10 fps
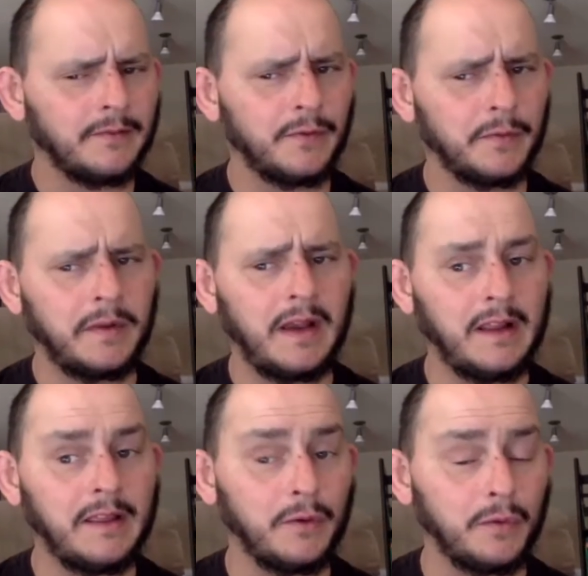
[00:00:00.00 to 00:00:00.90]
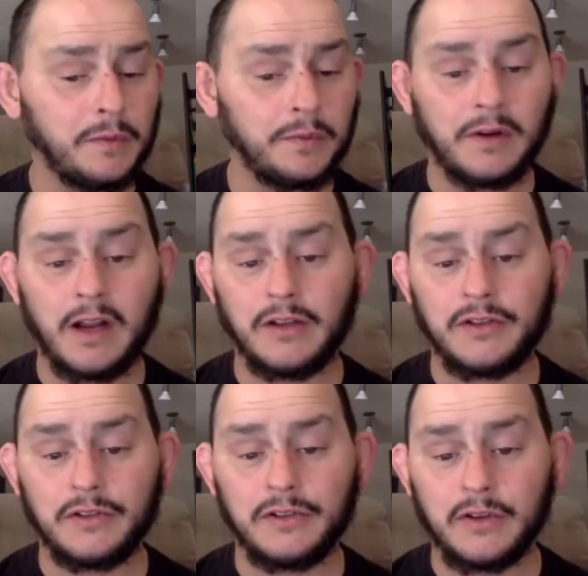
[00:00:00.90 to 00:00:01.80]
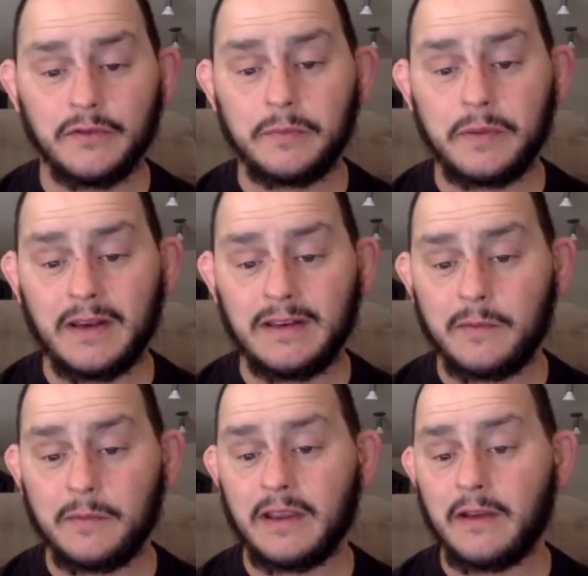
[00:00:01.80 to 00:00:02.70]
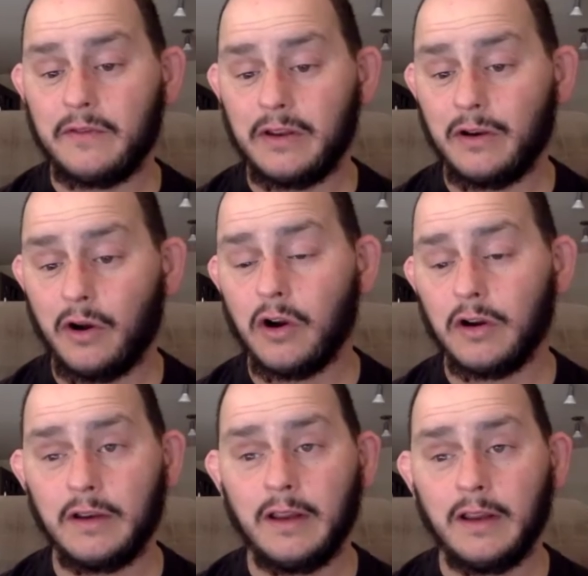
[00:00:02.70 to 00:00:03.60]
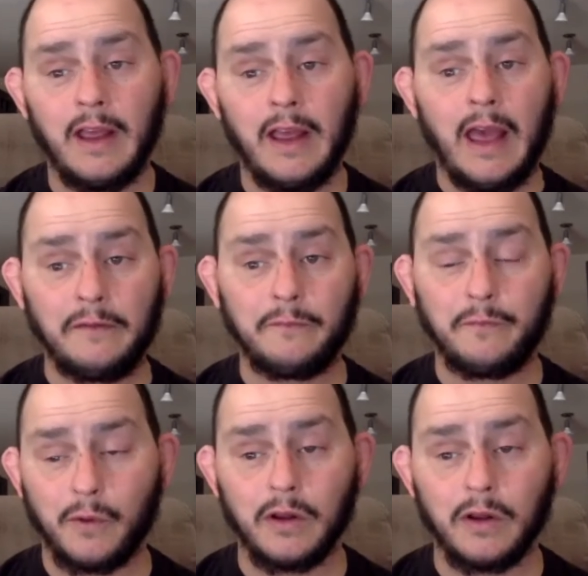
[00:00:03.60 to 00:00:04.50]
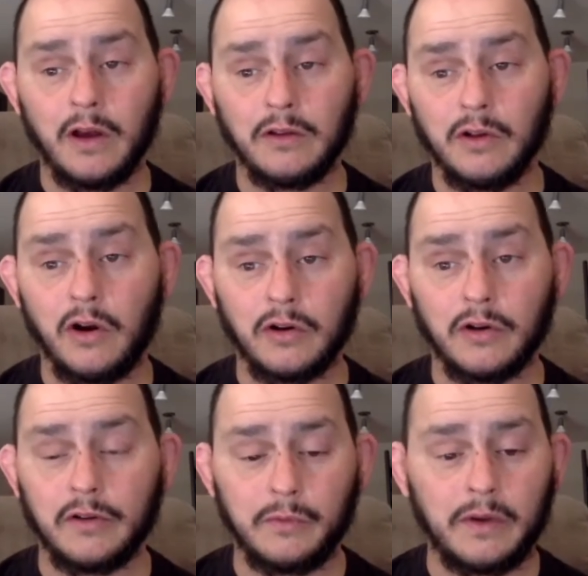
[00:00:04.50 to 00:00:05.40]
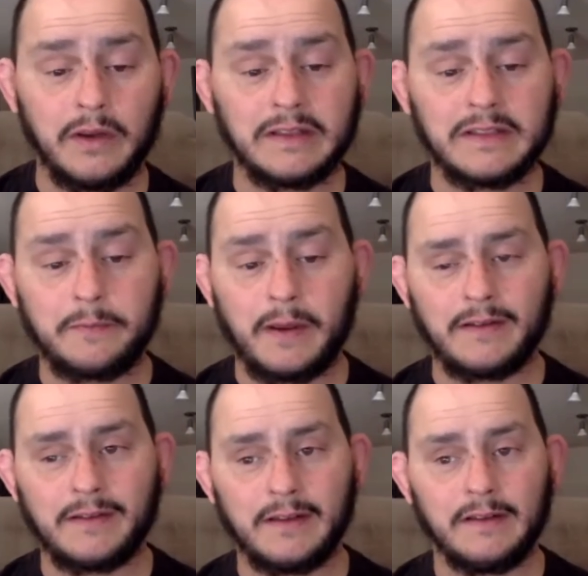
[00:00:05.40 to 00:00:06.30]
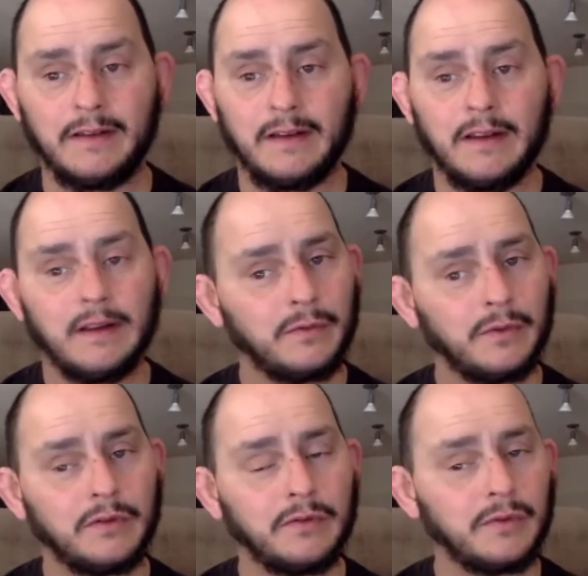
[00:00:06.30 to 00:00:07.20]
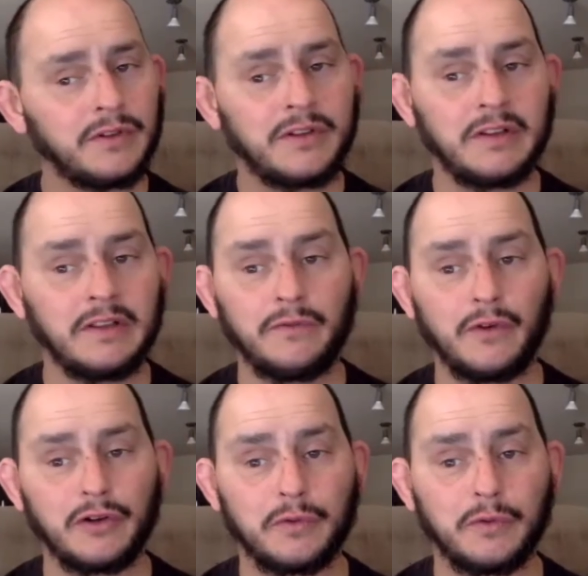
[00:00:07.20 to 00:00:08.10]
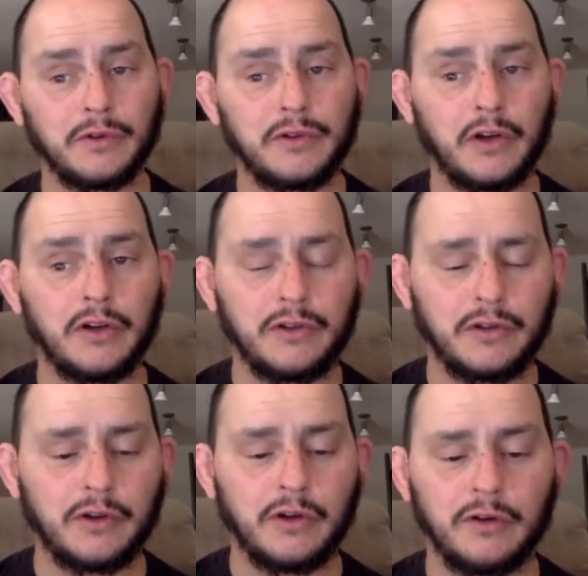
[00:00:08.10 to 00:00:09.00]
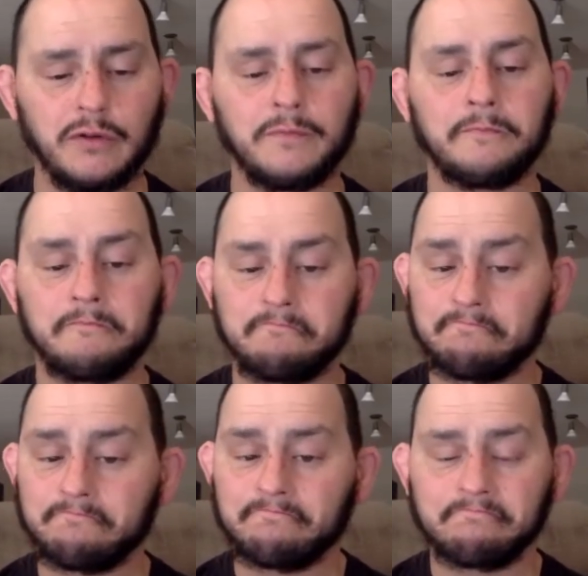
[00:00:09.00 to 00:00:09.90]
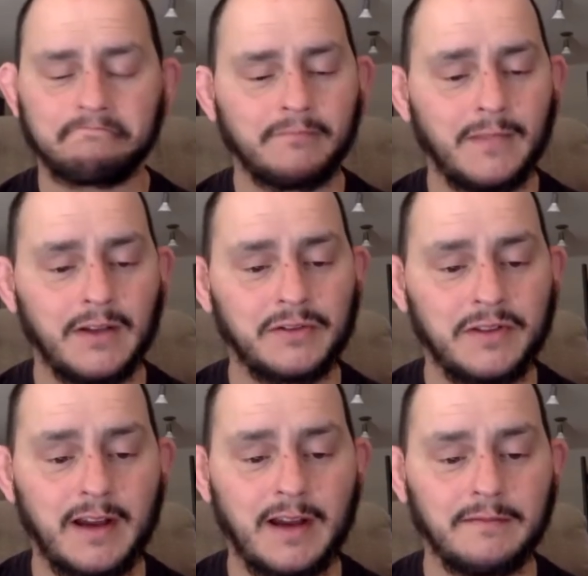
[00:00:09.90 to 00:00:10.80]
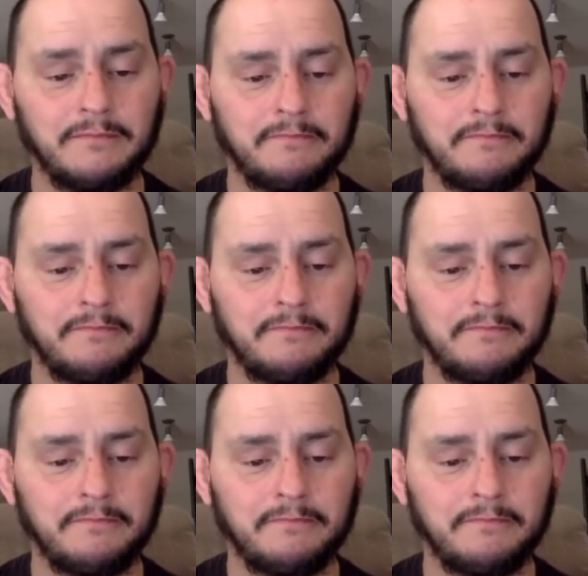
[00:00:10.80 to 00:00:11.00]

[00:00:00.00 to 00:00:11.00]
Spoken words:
For many, the repercussions of the pandemic have hit hard and for a lot longer than we expected. We're still in virtual church, so there's that.